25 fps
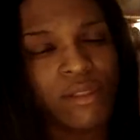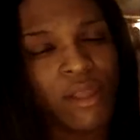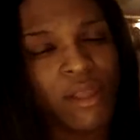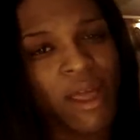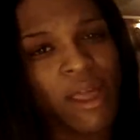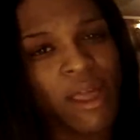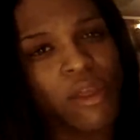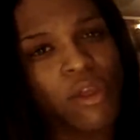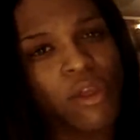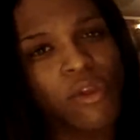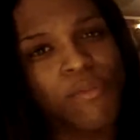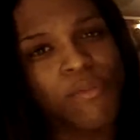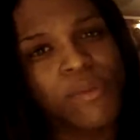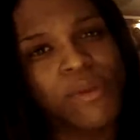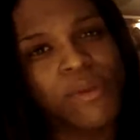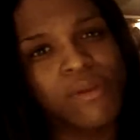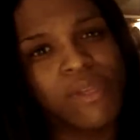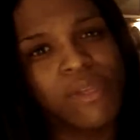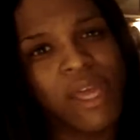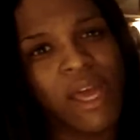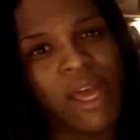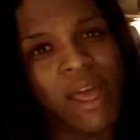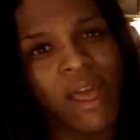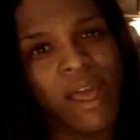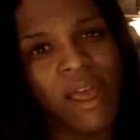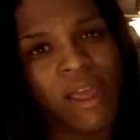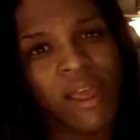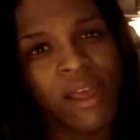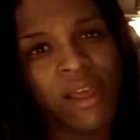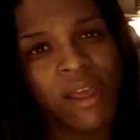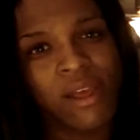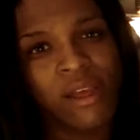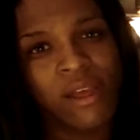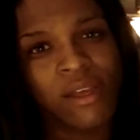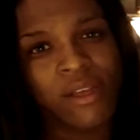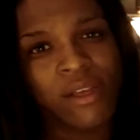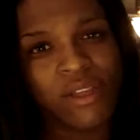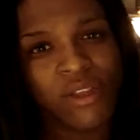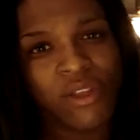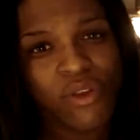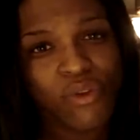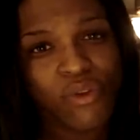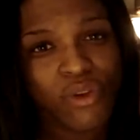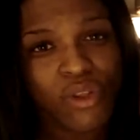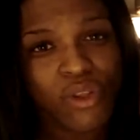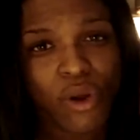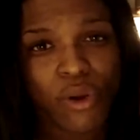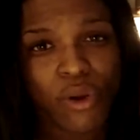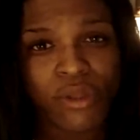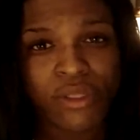I hope you die.
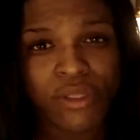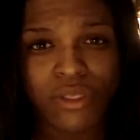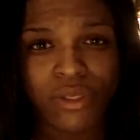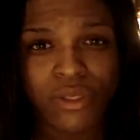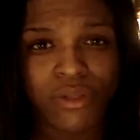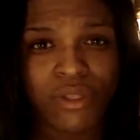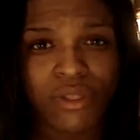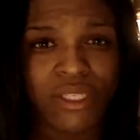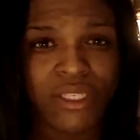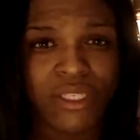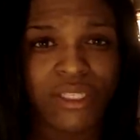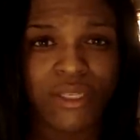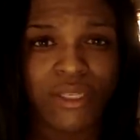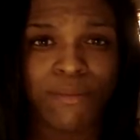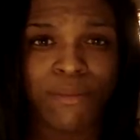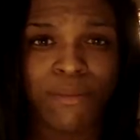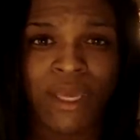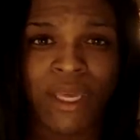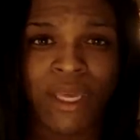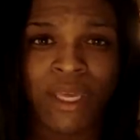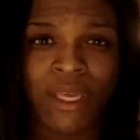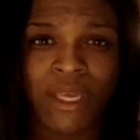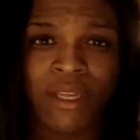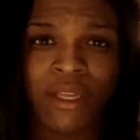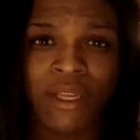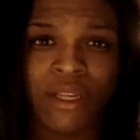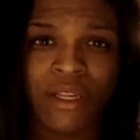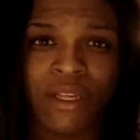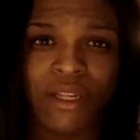You'd go and do this to me.